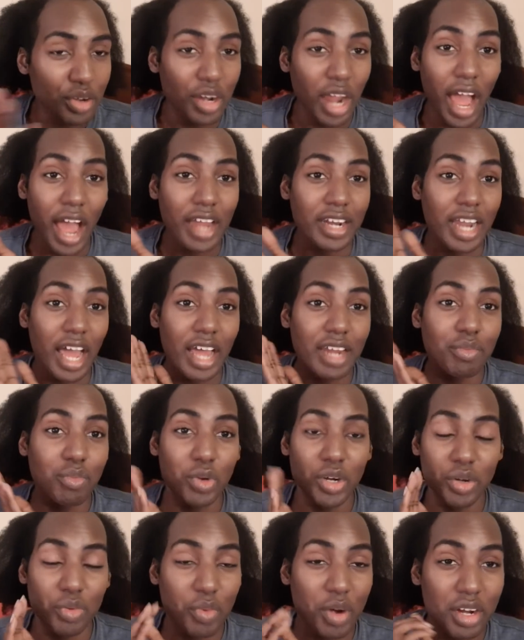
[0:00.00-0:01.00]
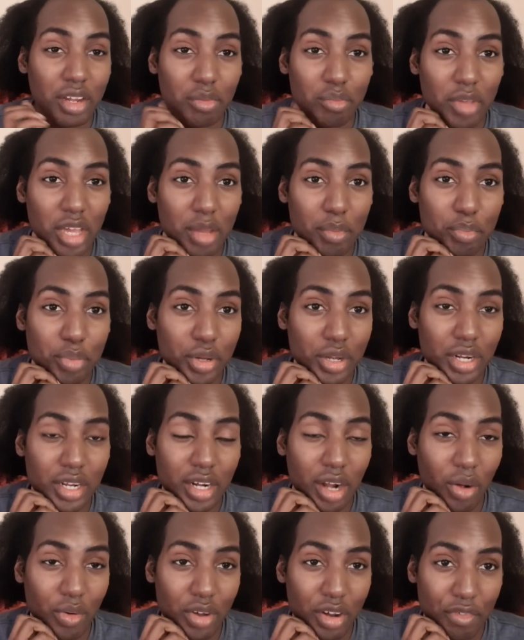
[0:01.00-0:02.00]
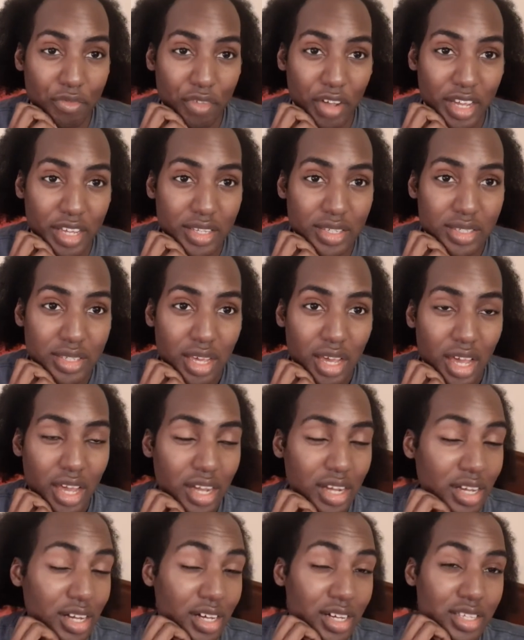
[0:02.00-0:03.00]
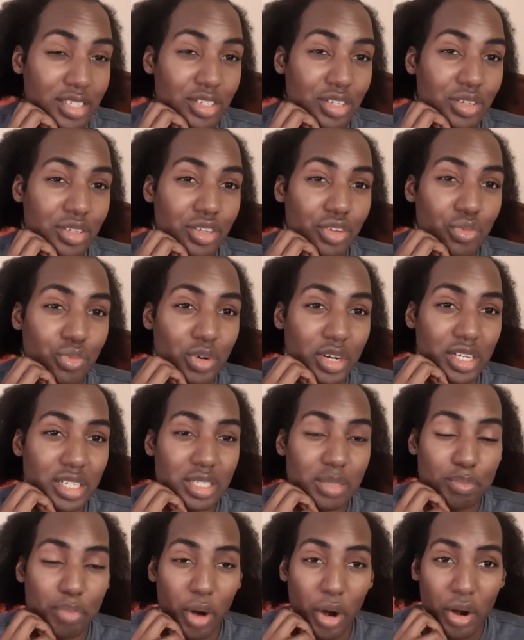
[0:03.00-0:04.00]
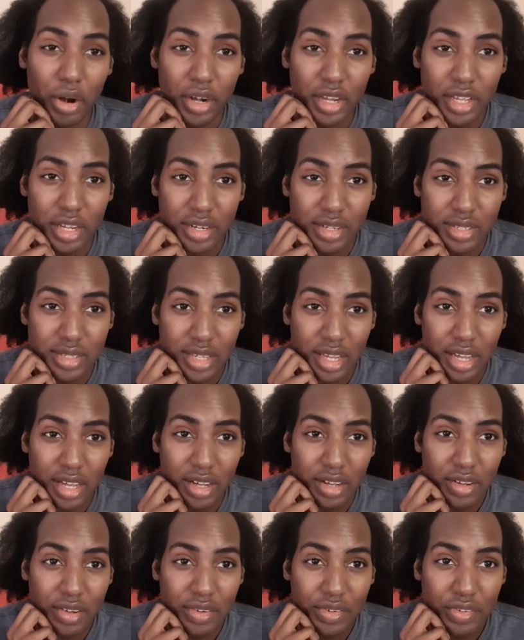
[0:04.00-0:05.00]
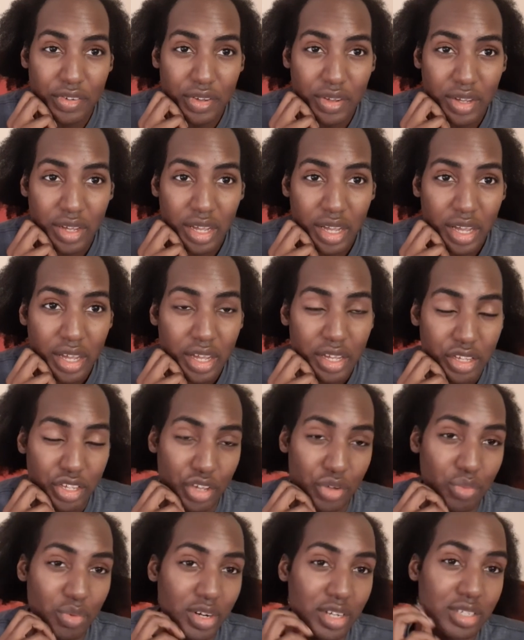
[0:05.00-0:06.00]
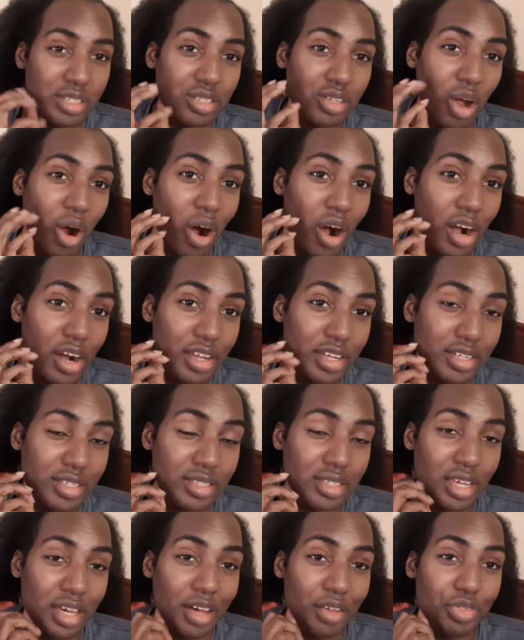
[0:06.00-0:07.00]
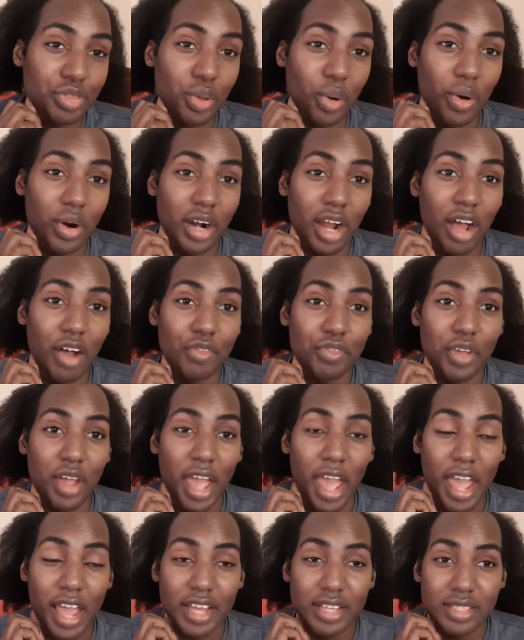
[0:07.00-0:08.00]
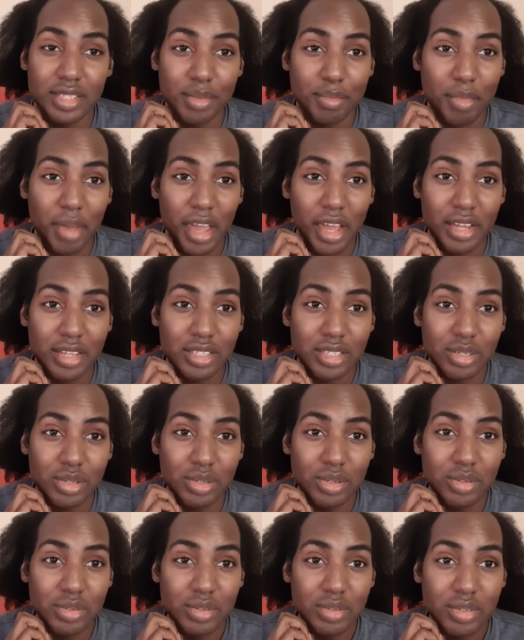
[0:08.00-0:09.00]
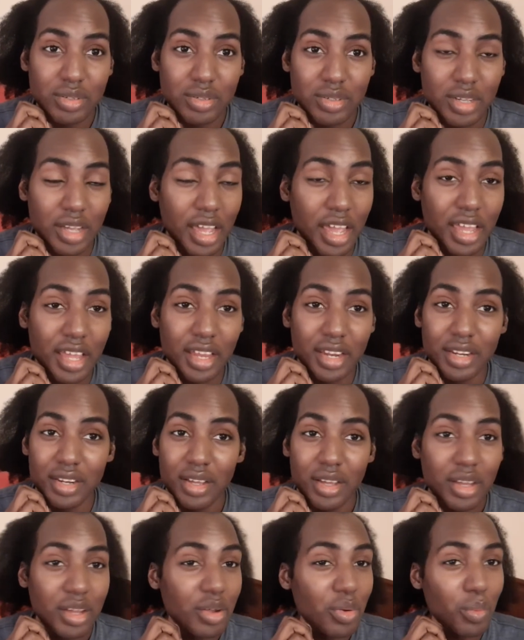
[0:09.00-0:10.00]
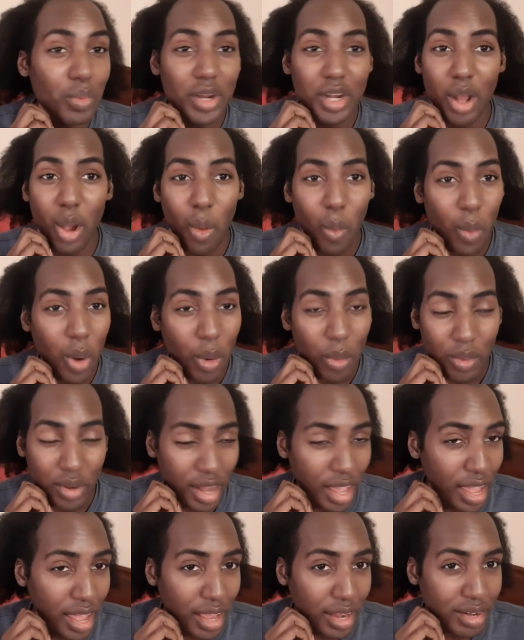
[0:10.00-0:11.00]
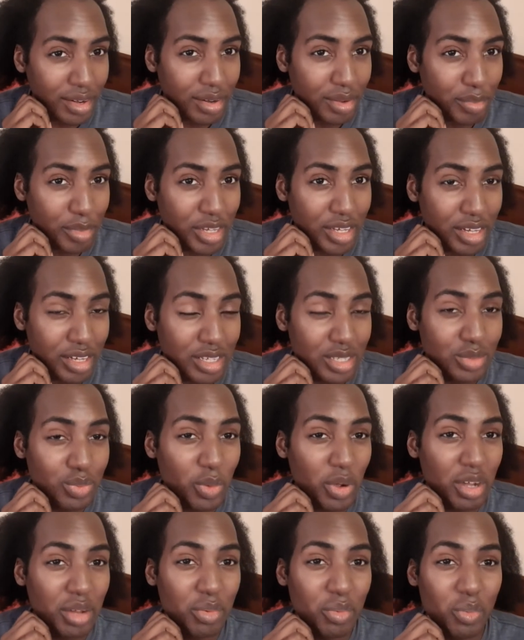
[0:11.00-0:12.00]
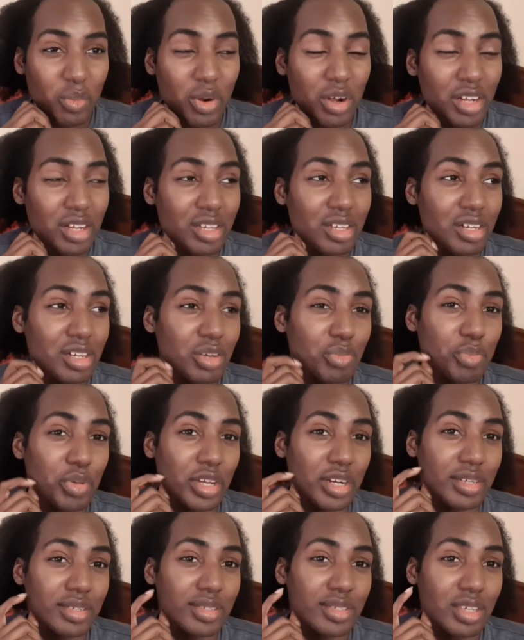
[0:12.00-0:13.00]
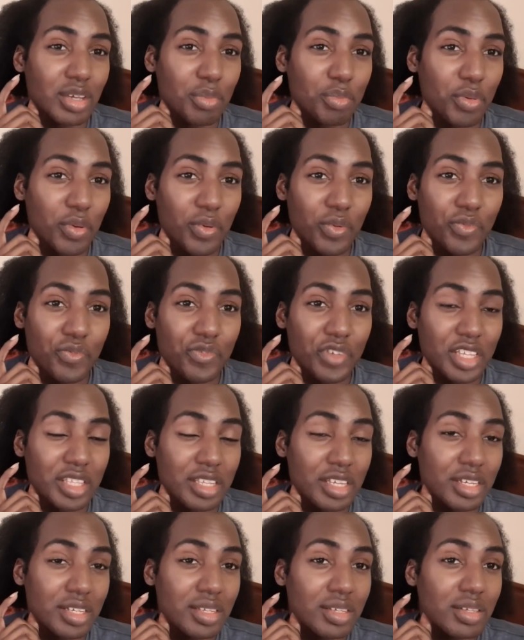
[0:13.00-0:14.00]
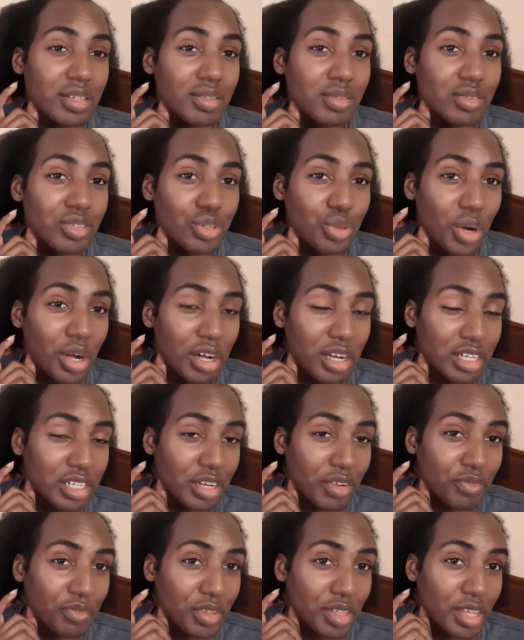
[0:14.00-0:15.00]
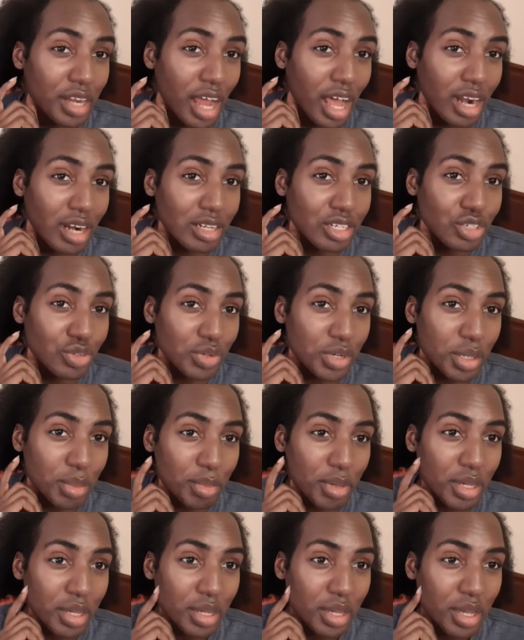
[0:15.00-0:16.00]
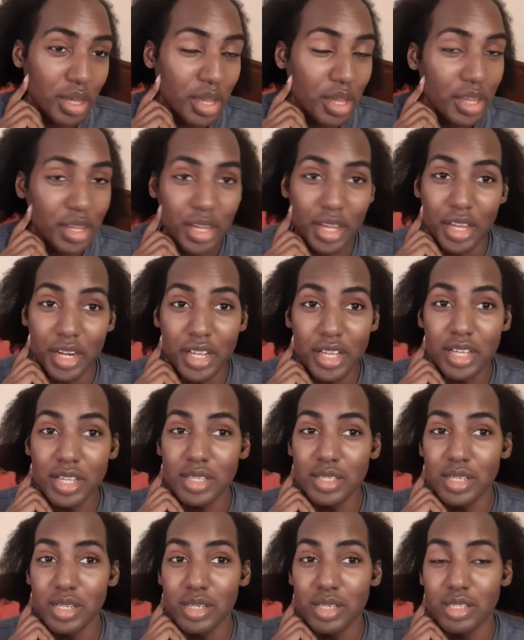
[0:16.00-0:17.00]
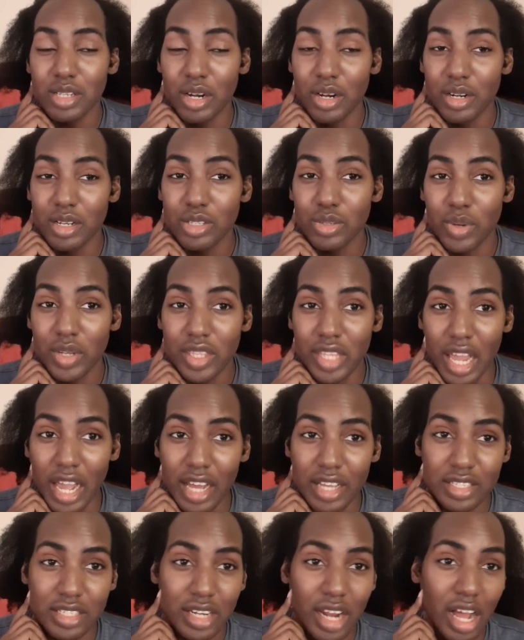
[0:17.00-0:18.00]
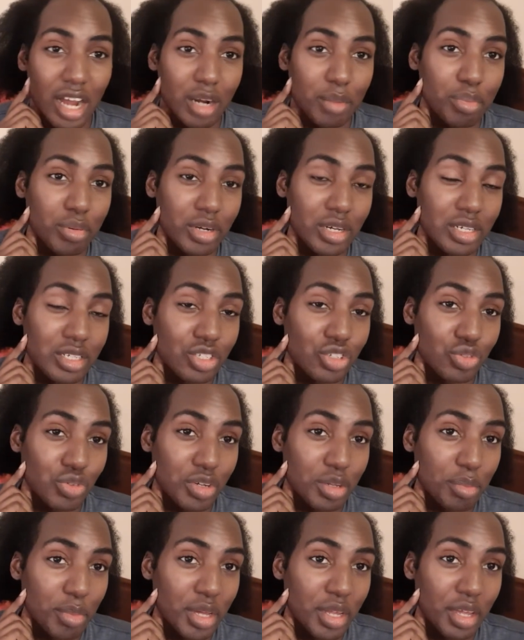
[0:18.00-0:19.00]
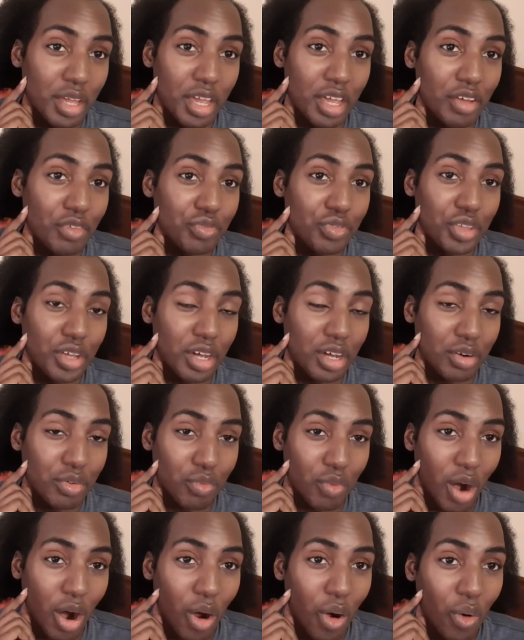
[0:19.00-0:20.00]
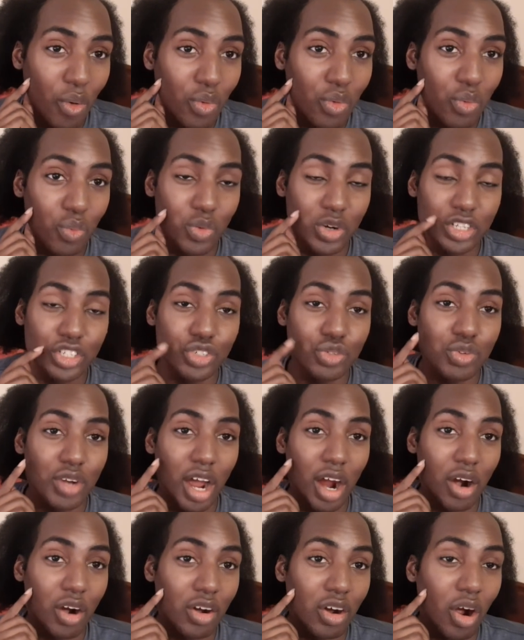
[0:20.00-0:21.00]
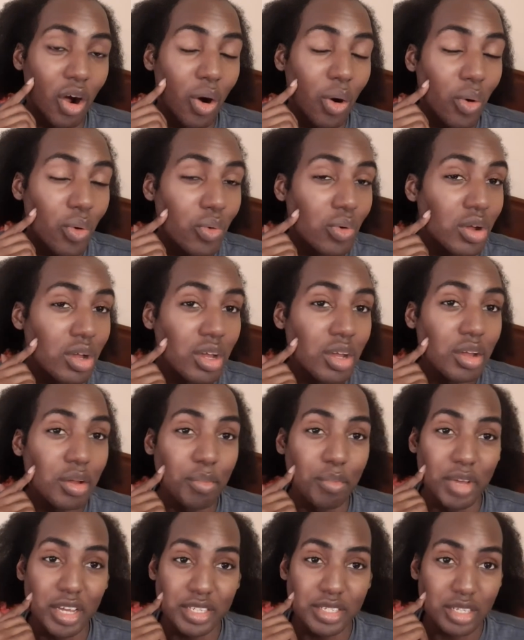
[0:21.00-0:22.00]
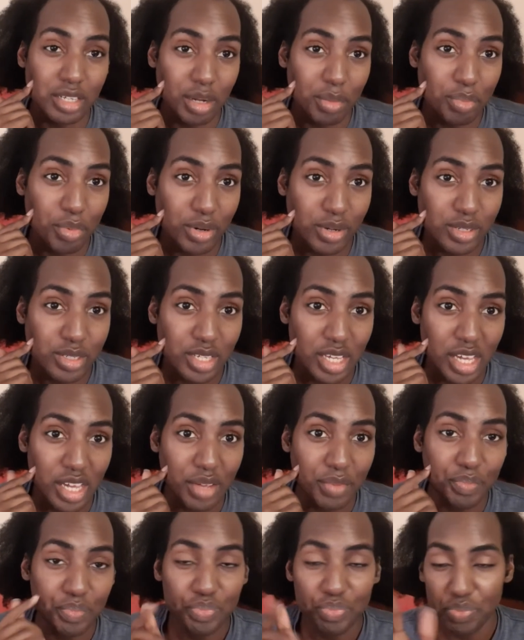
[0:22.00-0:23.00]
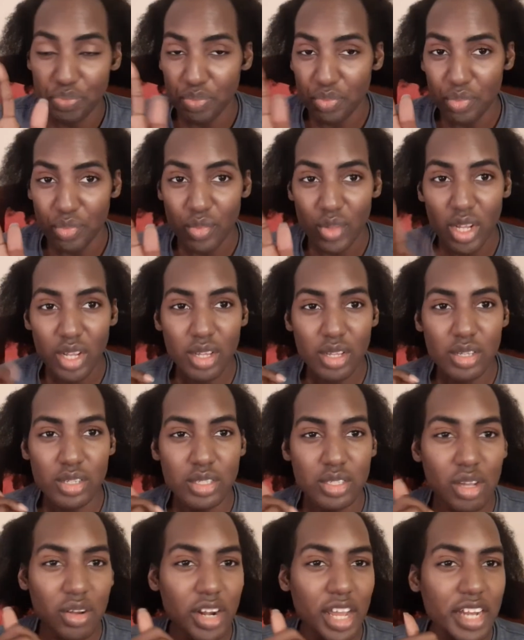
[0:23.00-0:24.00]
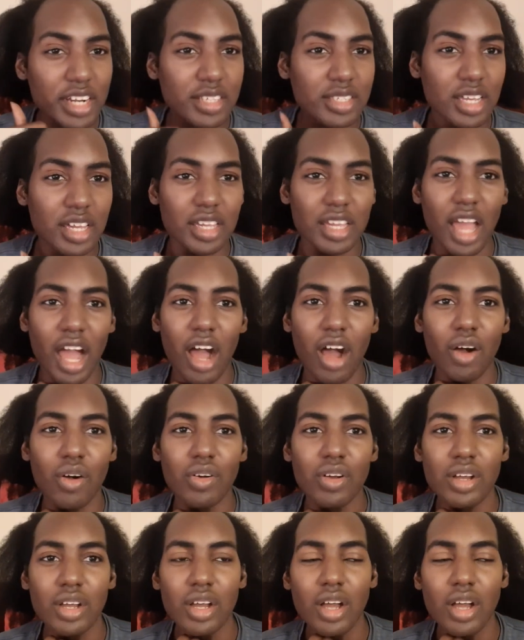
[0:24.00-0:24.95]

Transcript: I wouldn't recommend putting it on your face, because you risk burning yourself, you risk scarring yourself, throwing off your acid mantle, and we don't want that. Because what could have been a simple $50 to $150 treatment can easily turn into $1,000 plus treatment if done wrong, with you darn gone messing up your skin. So that is it, y'all.